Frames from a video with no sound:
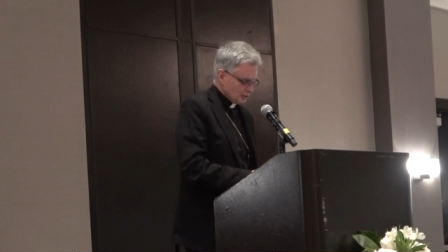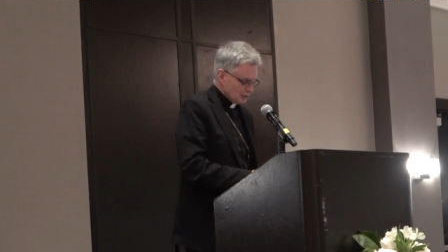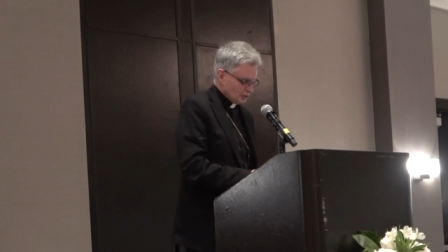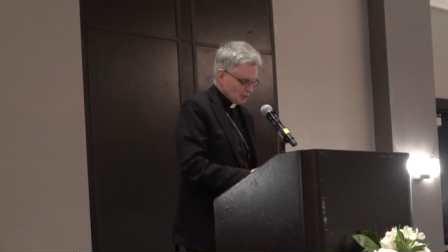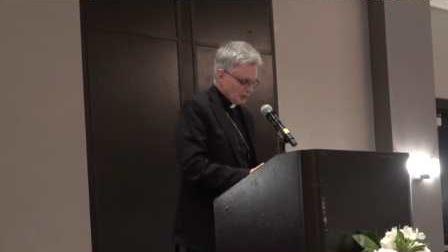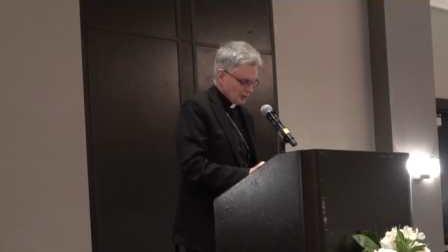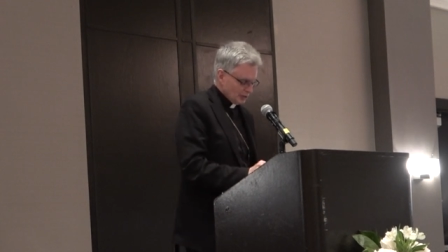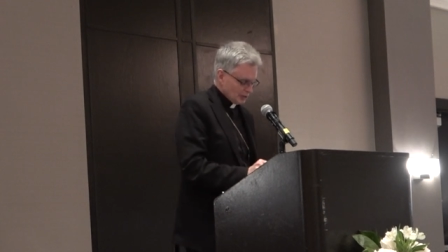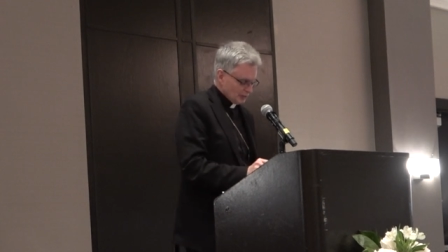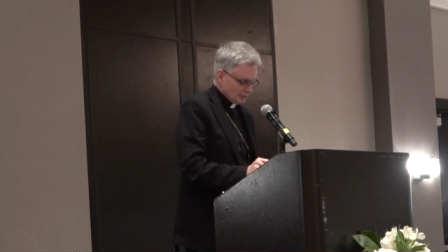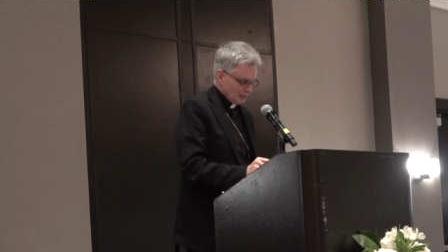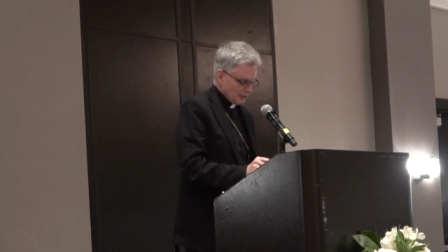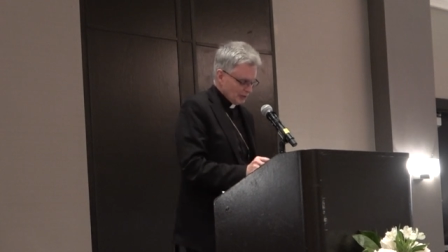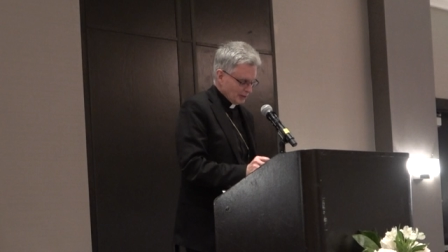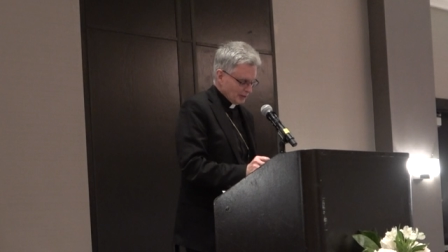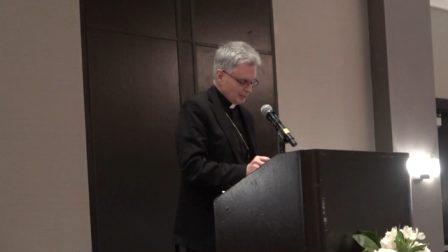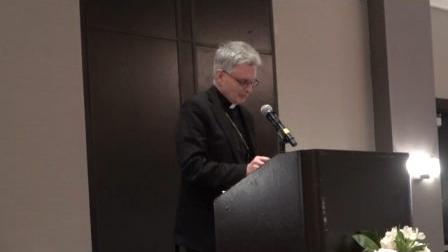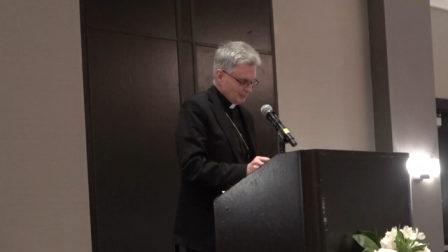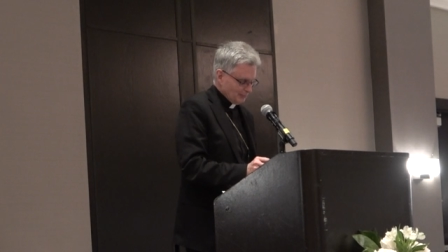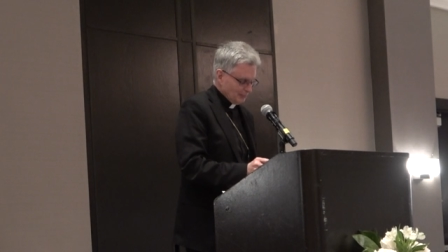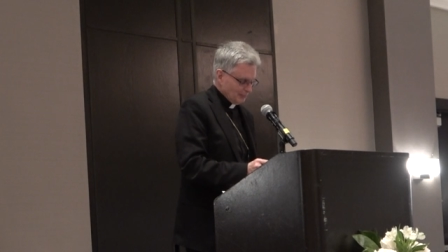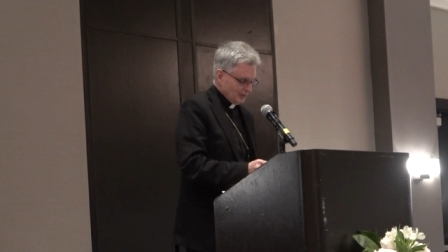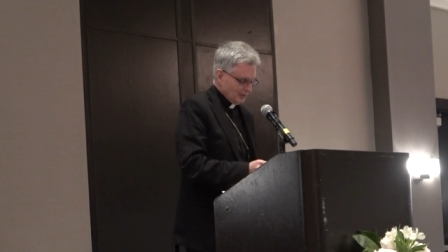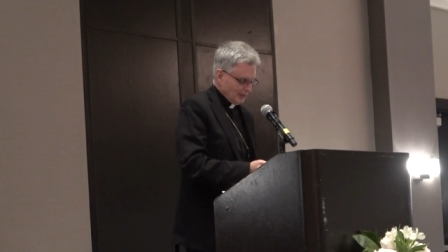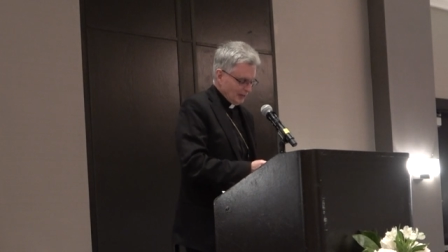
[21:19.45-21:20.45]
to talk
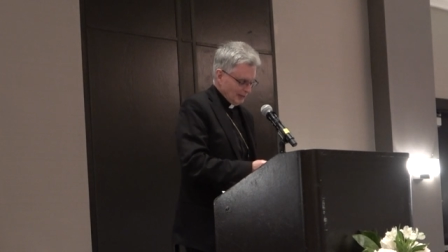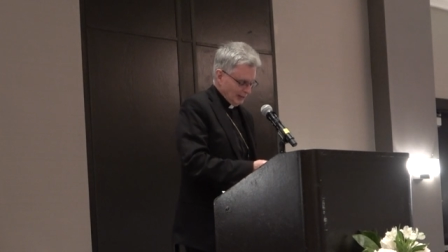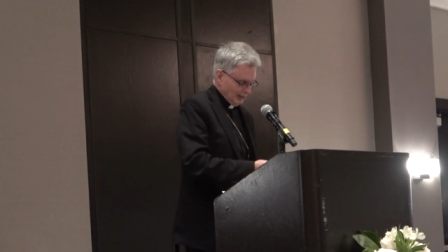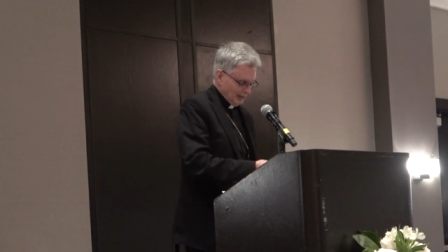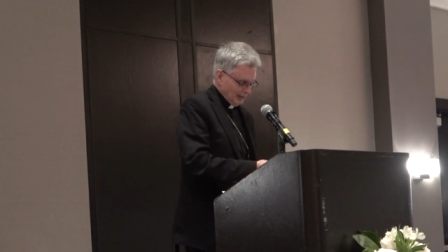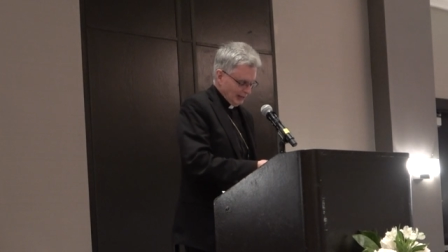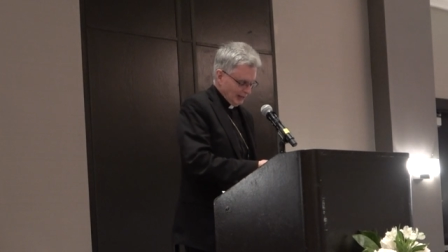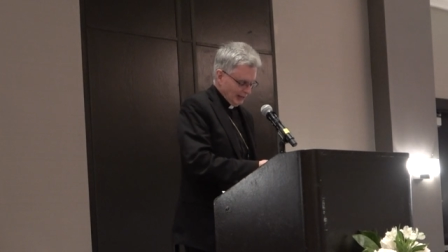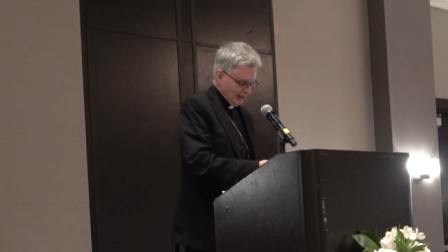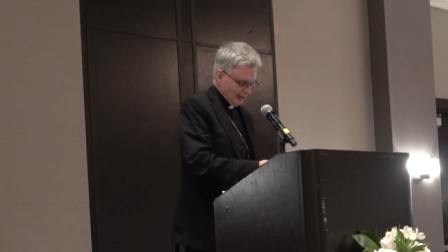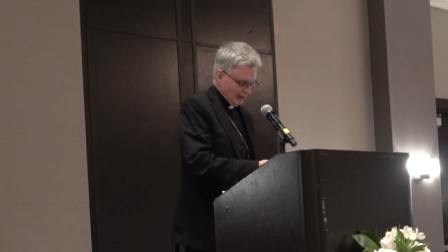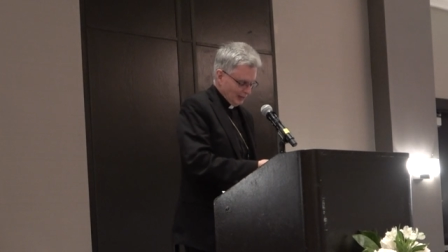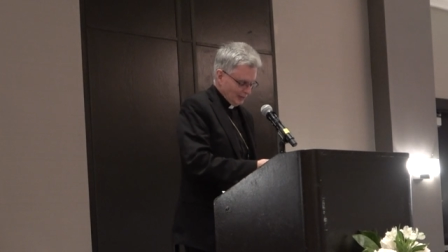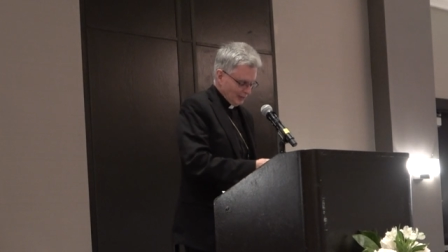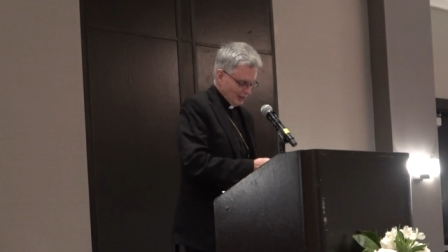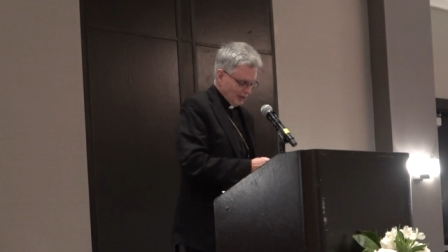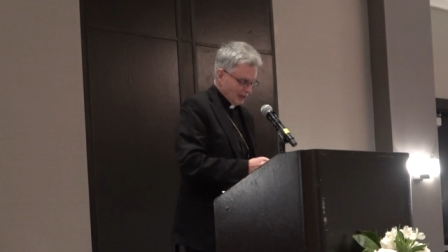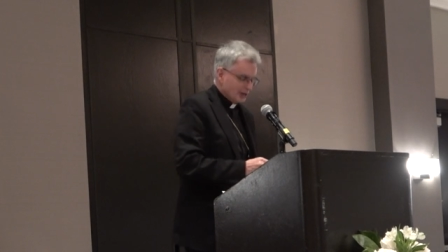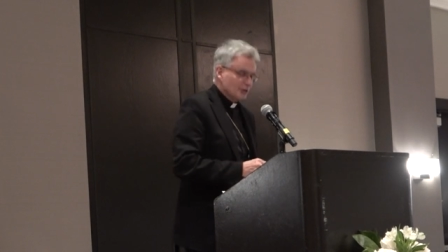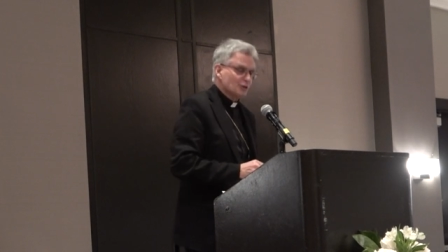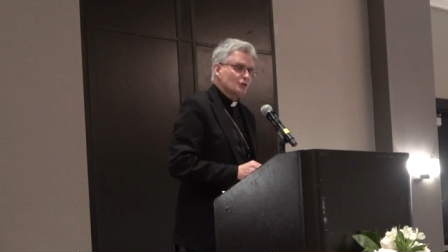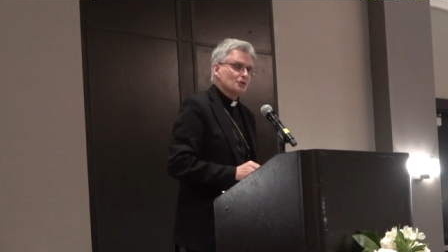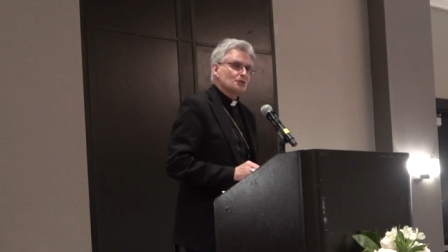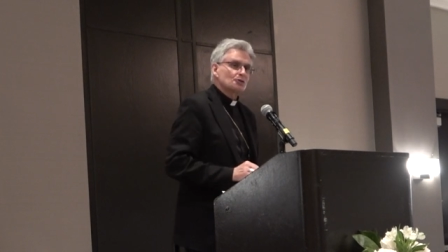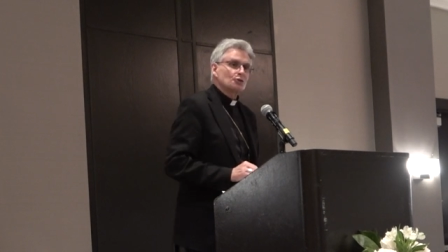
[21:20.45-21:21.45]
about, and
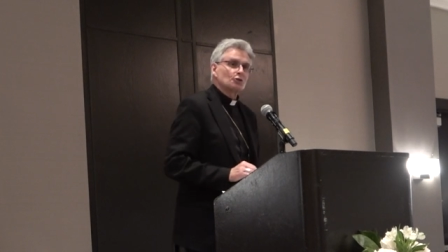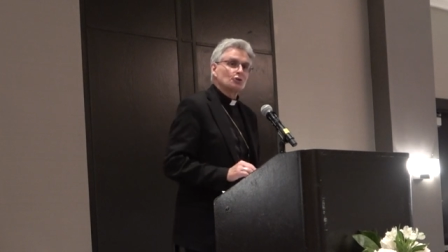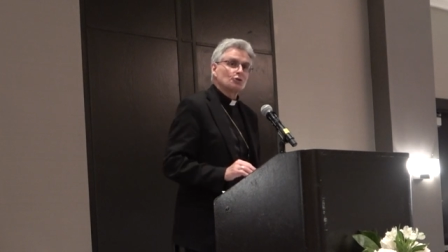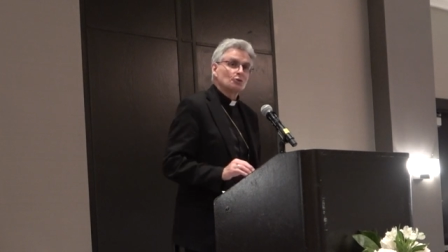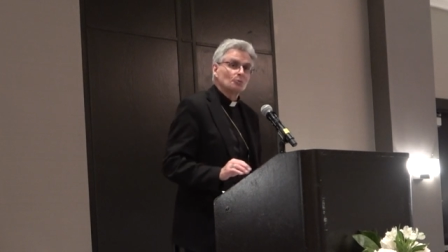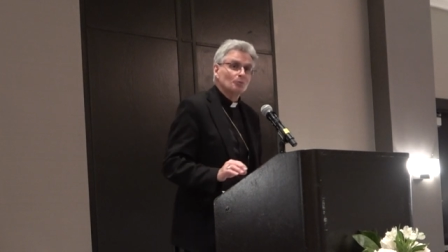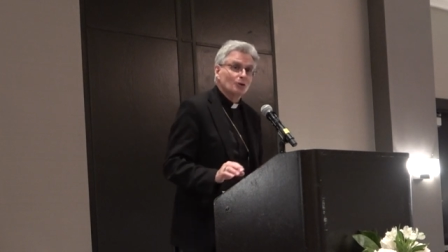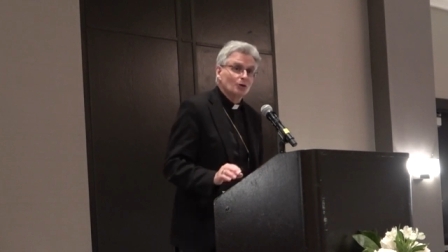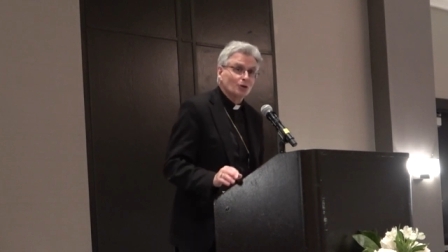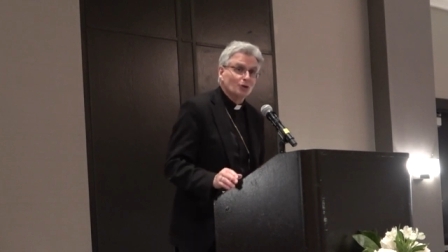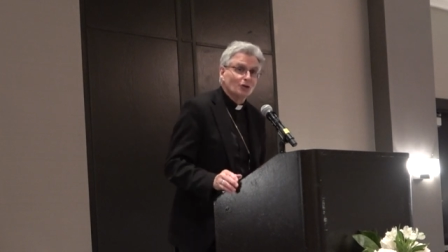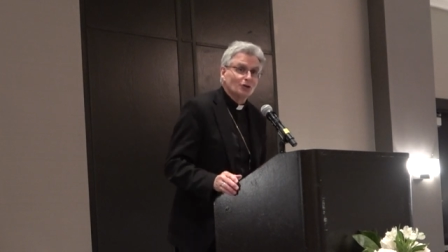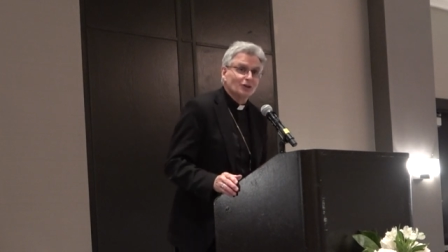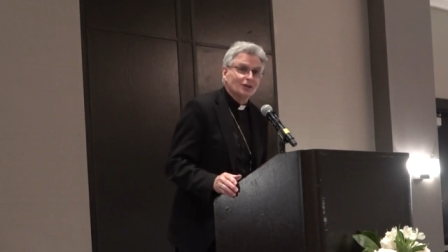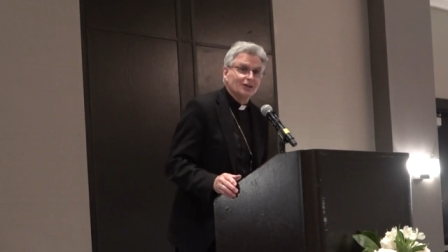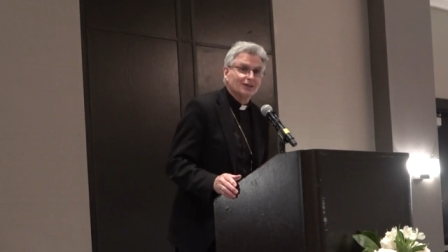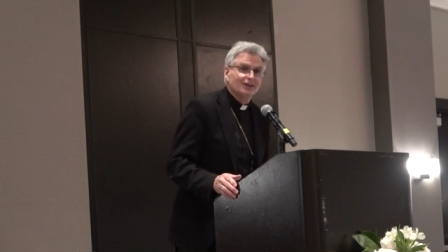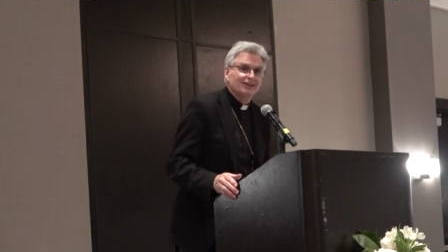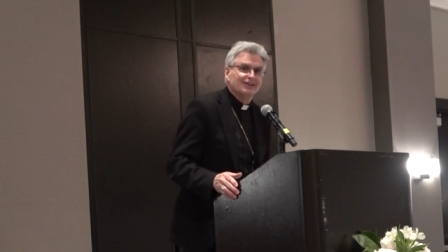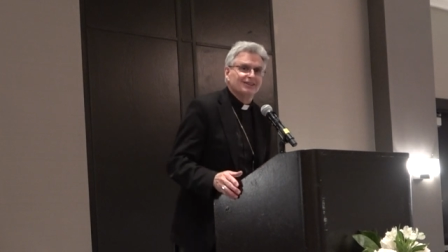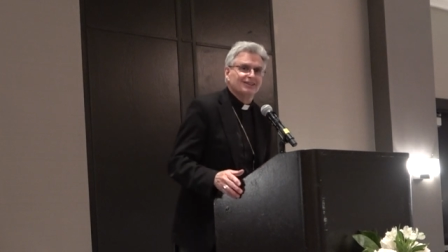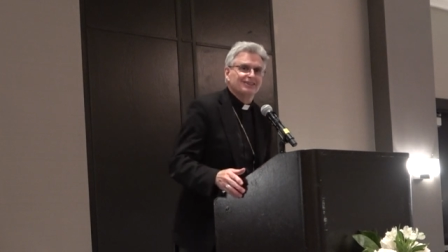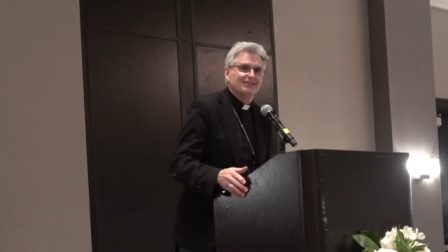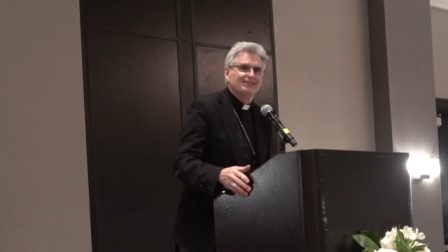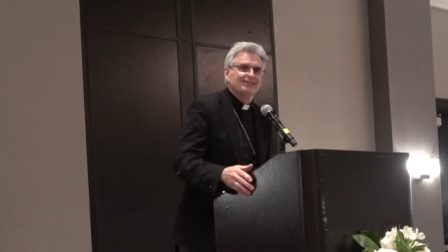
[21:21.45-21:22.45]
that is
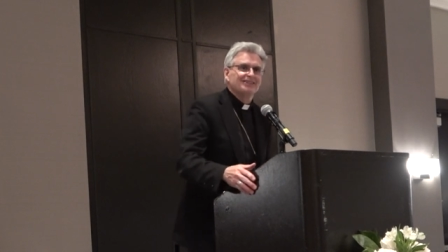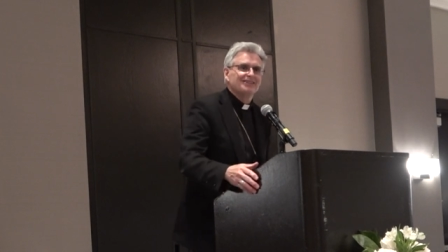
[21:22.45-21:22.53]
humility.